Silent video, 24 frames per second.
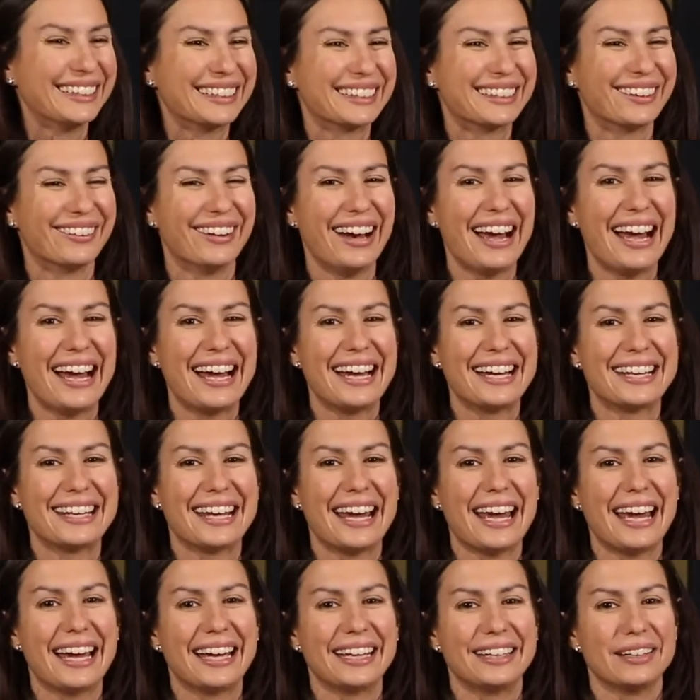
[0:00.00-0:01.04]
go
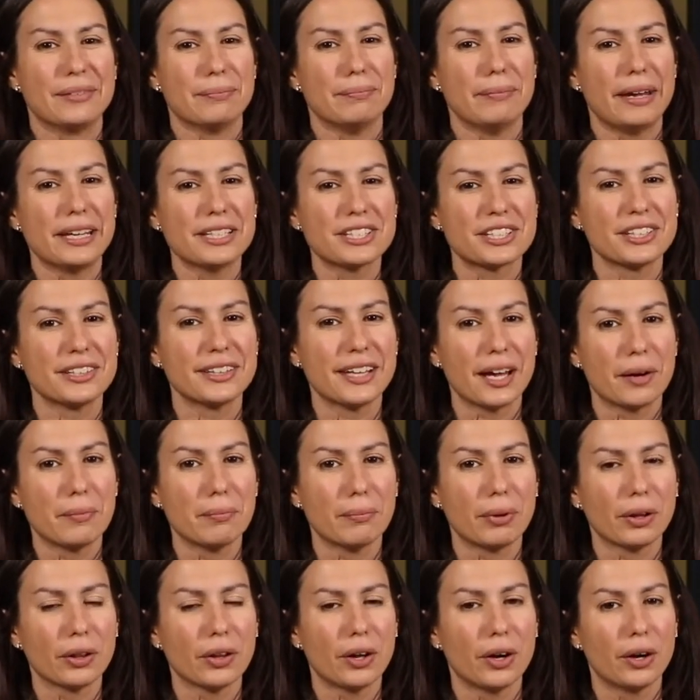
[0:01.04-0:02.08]
ahead and mention them
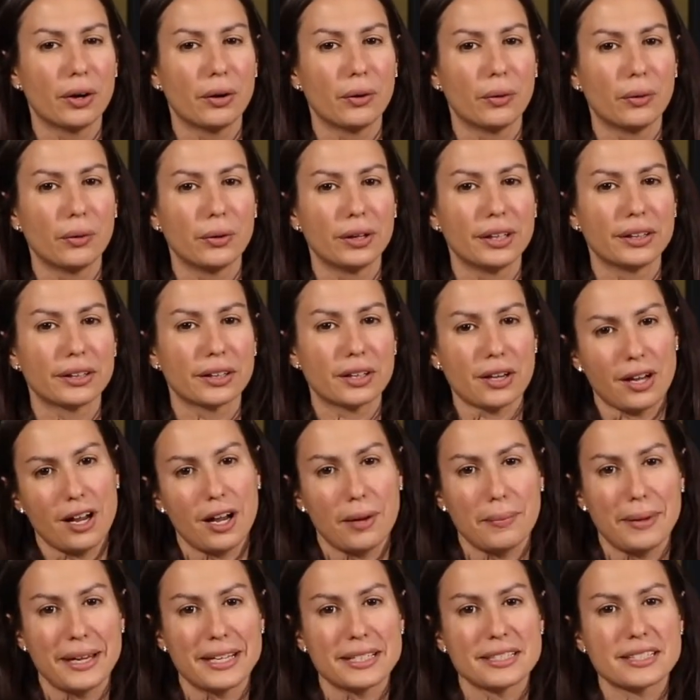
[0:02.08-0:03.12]
below in the
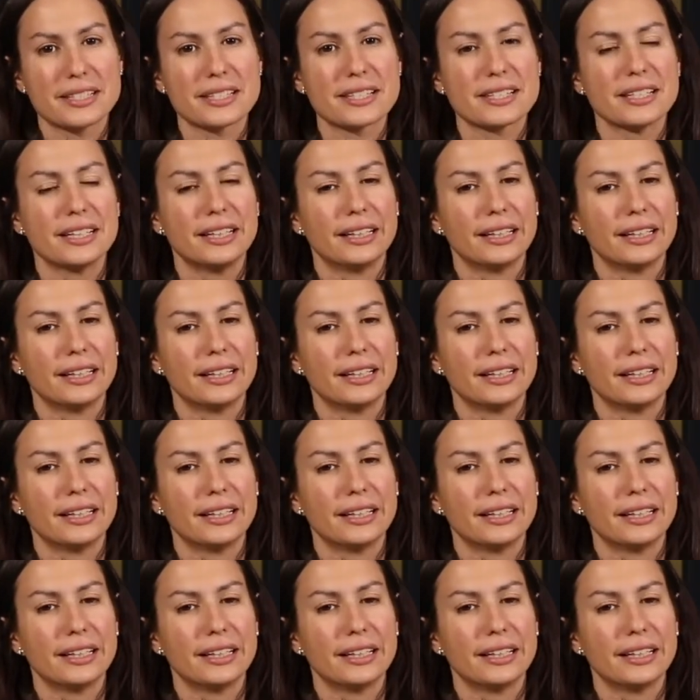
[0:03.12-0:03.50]
comments.